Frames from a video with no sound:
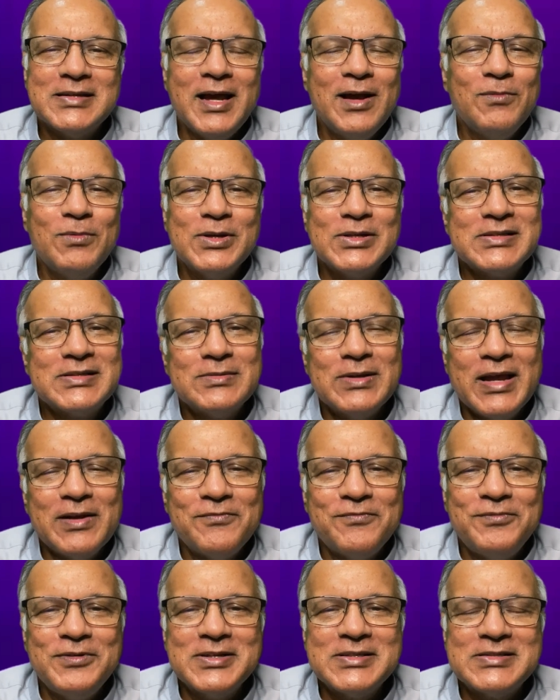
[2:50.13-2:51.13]
I was at
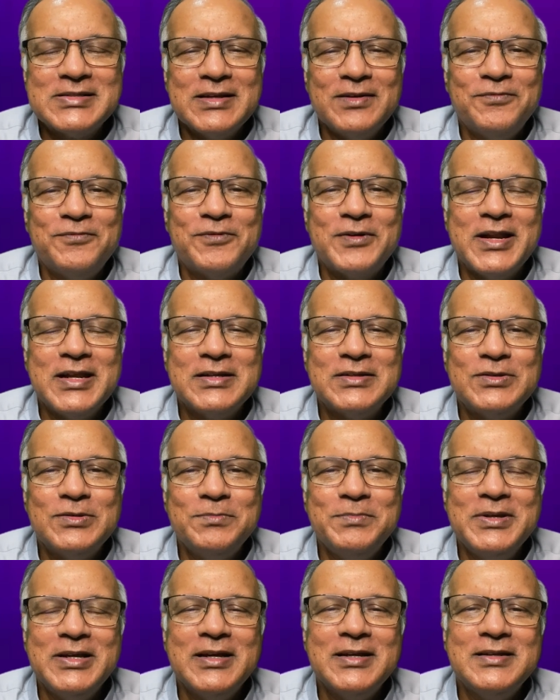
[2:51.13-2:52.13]
first afraid to
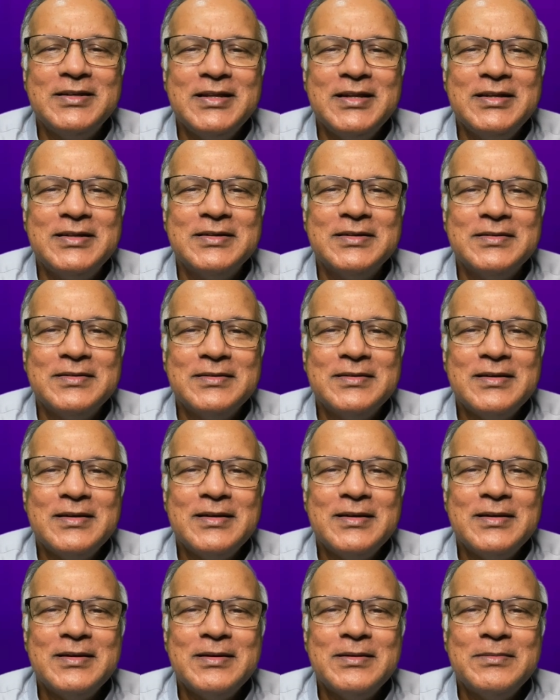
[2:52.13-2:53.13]
be a deacon,
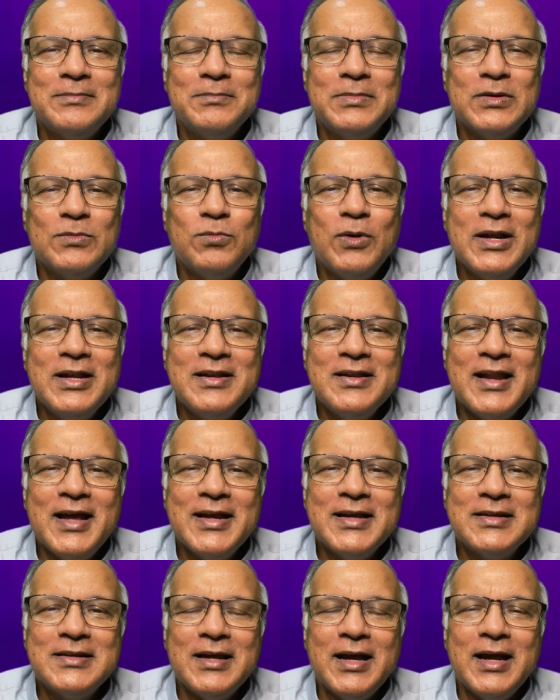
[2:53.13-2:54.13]
but one
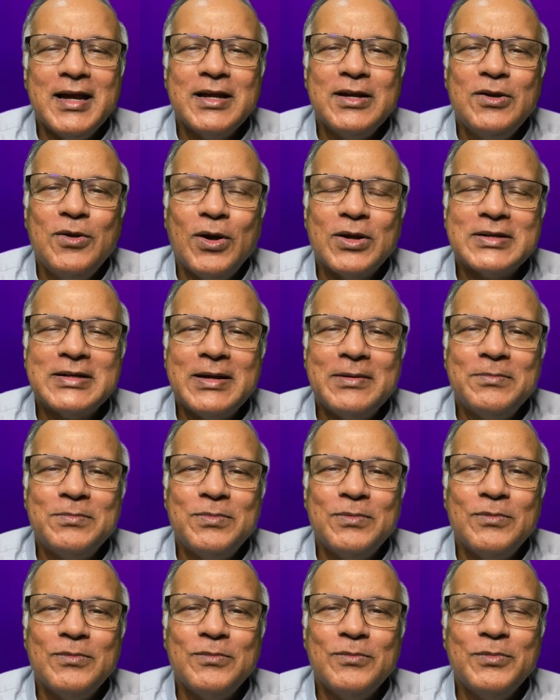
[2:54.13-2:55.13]
night I got up
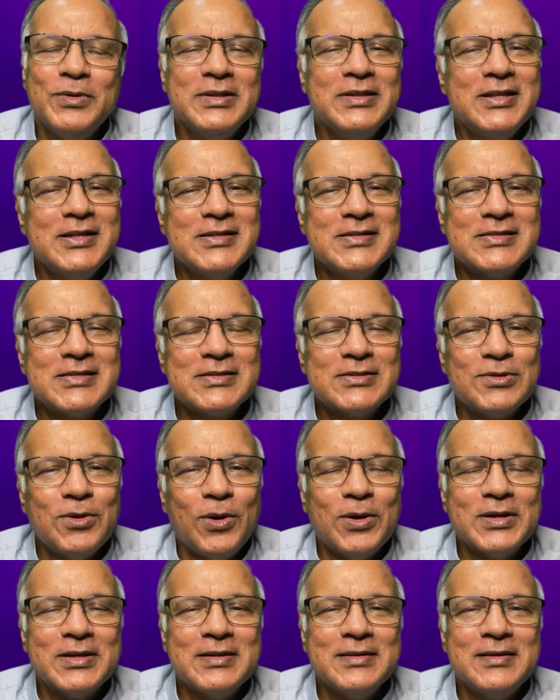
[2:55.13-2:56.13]
with this
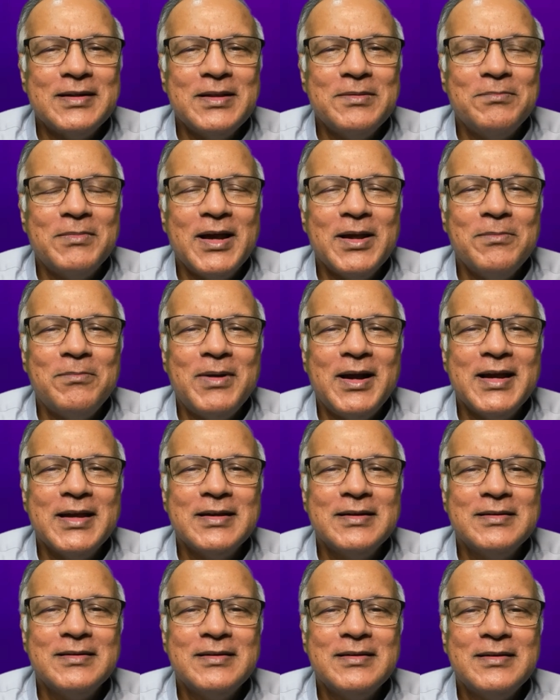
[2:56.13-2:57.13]
thought in my
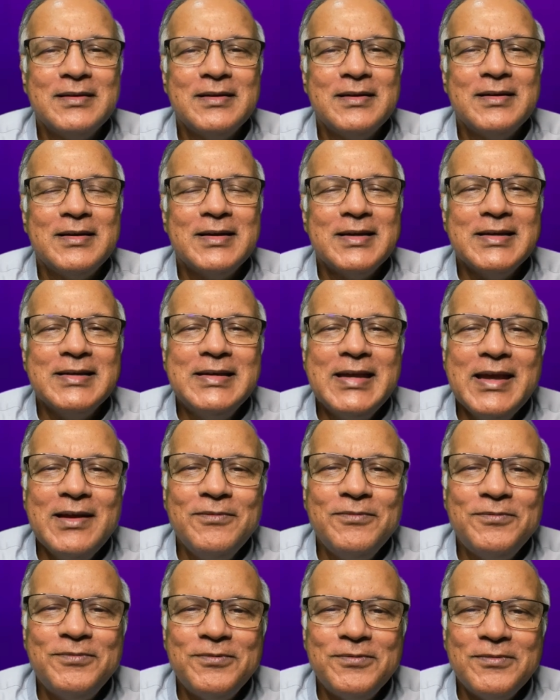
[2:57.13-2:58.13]
mind:
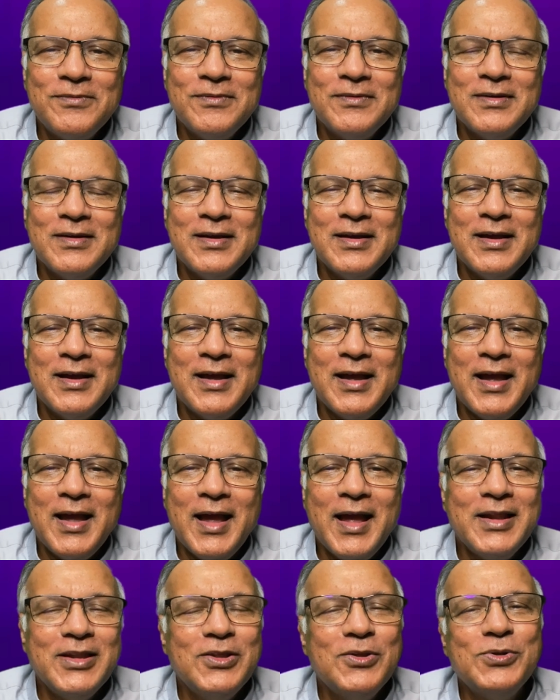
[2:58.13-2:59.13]
give
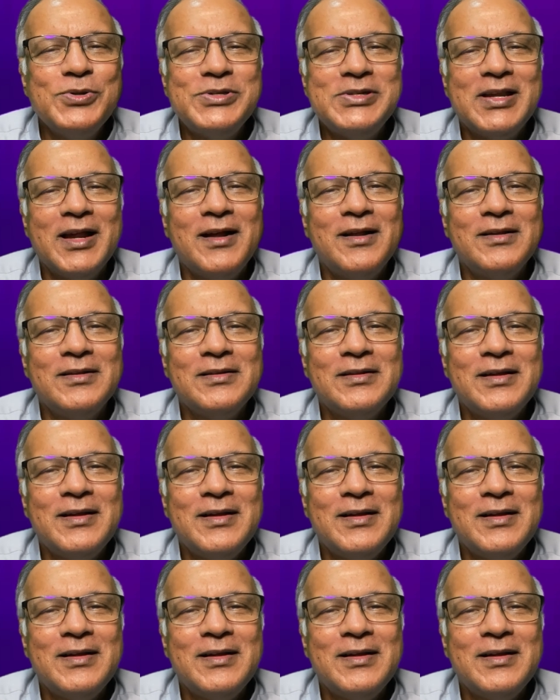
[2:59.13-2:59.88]
and you shall